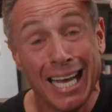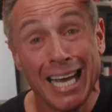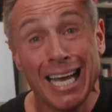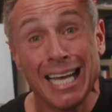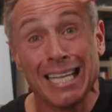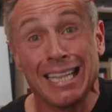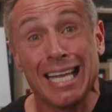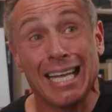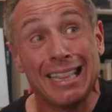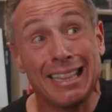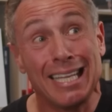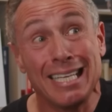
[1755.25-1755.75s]

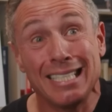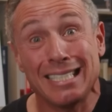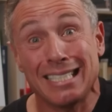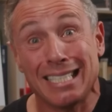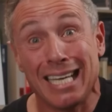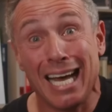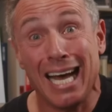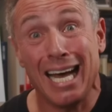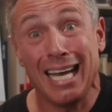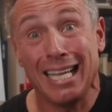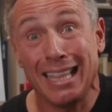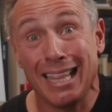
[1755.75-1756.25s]
that this
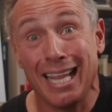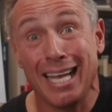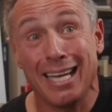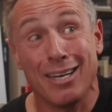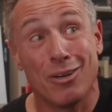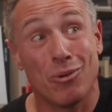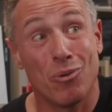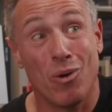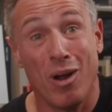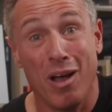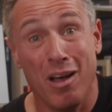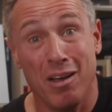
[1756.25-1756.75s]
guy later
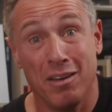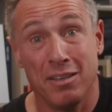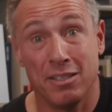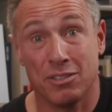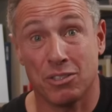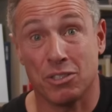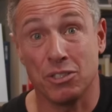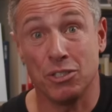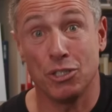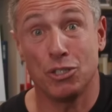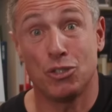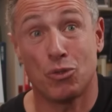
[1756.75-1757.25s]
on is
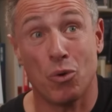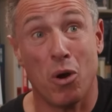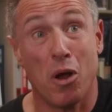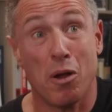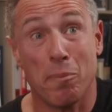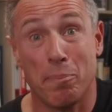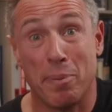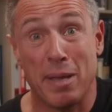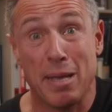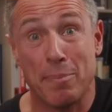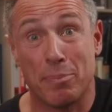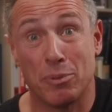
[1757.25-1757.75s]
going to drug
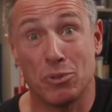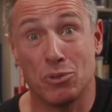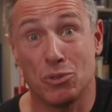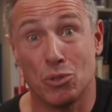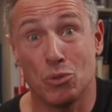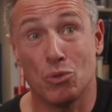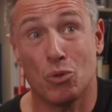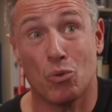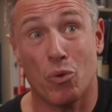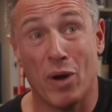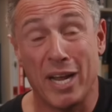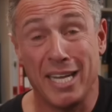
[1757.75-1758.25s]
people and
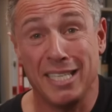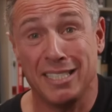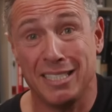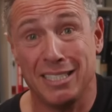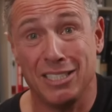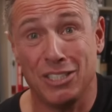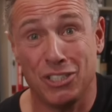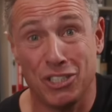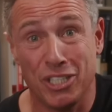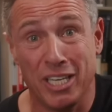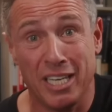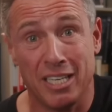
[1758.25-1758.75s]
do crazy
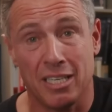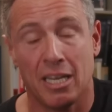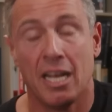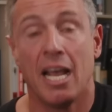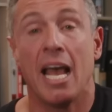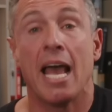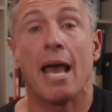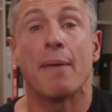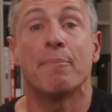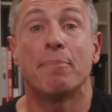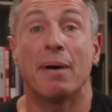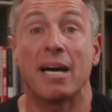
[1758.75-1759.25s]
shit?
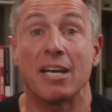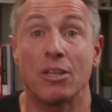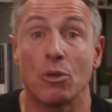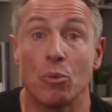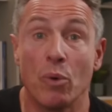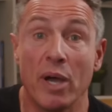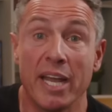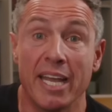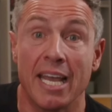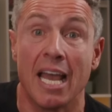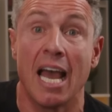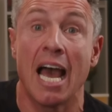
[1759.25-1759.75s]
And by the
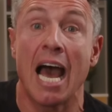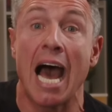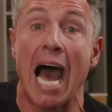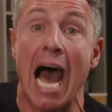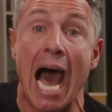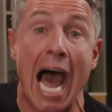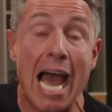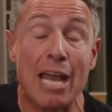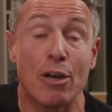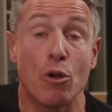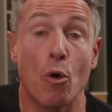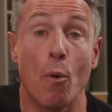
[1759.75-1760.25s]
way,
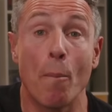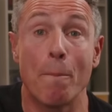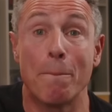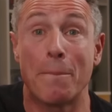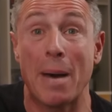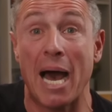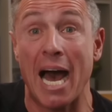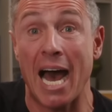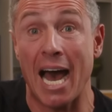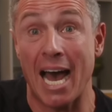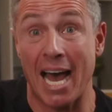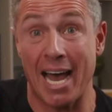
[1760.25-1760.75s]
I don't
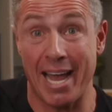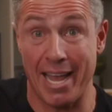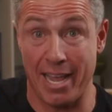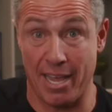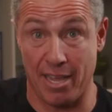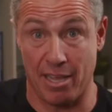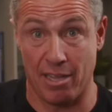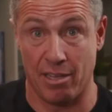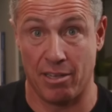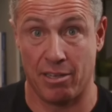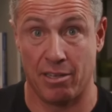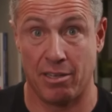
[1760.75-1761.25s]

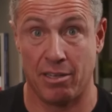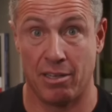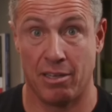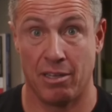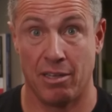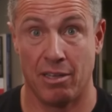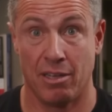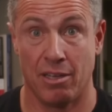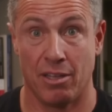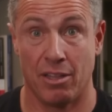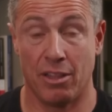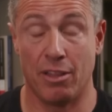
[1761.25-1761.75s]
buy
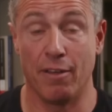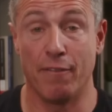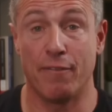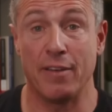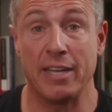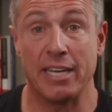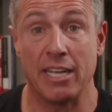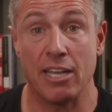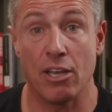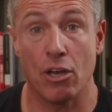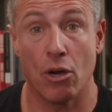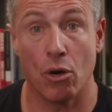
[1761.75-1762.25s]
the
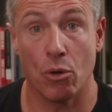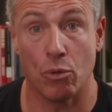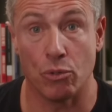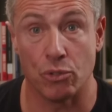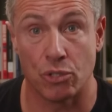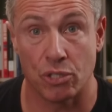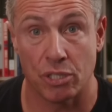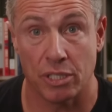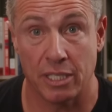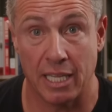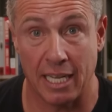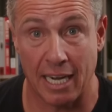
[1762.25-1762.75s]

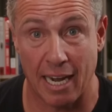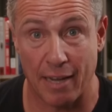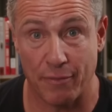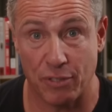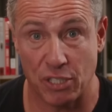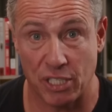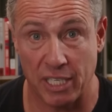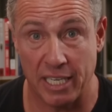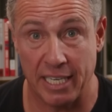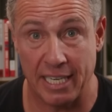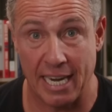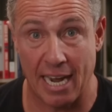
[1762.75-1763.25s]
videos that I've
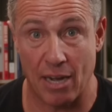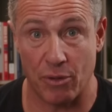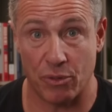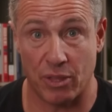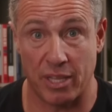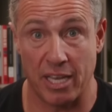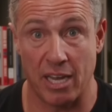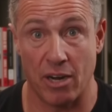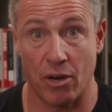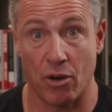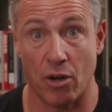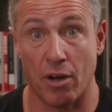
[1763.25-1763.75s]
seen out
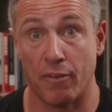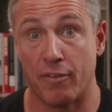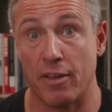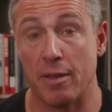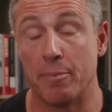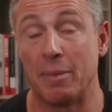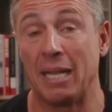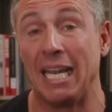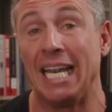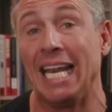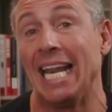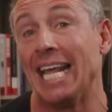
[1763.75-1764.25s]
there of him
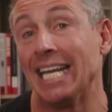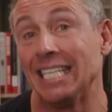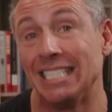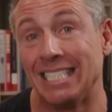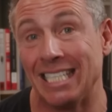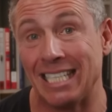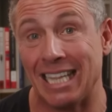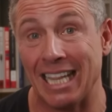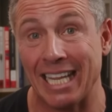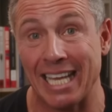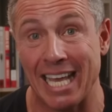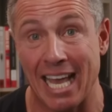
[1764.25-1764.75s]

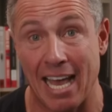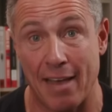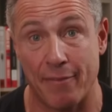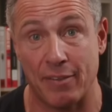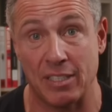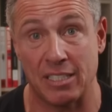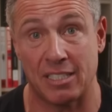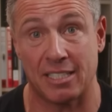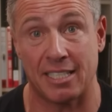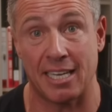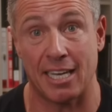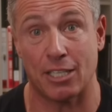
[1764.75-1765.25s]
allegedly having
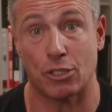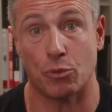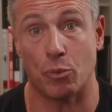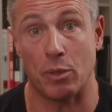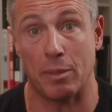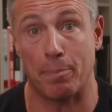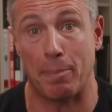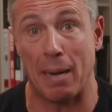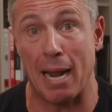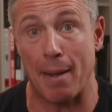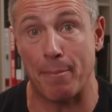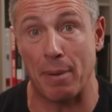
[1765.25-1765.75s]
sex
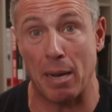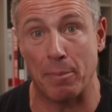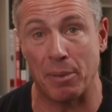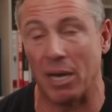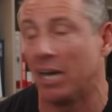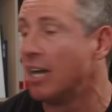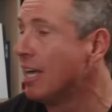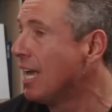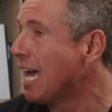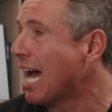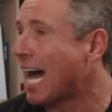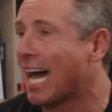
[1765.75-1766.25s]
with blah, blah, blah.
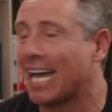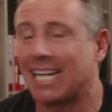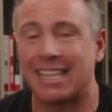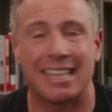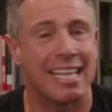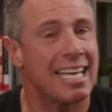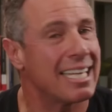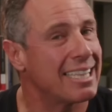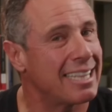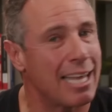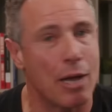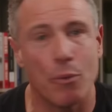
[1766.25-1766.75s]
I
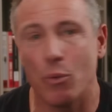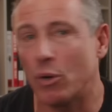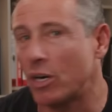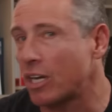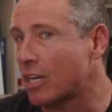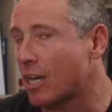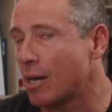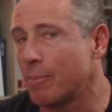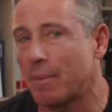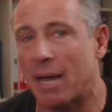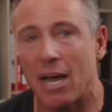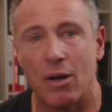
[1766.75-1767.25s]
think they would have
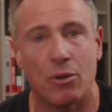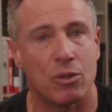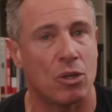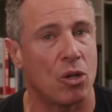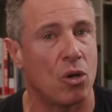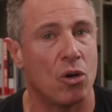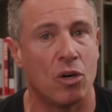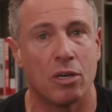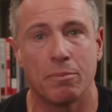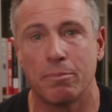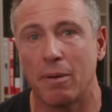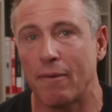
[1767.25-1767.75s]
come out
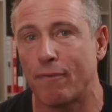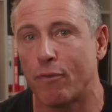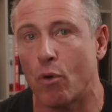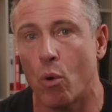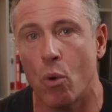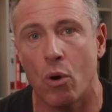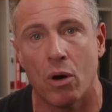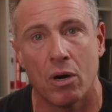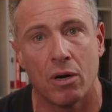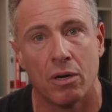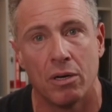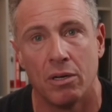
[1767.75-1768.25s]
long
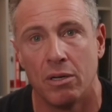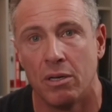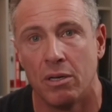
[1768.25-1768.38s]
before.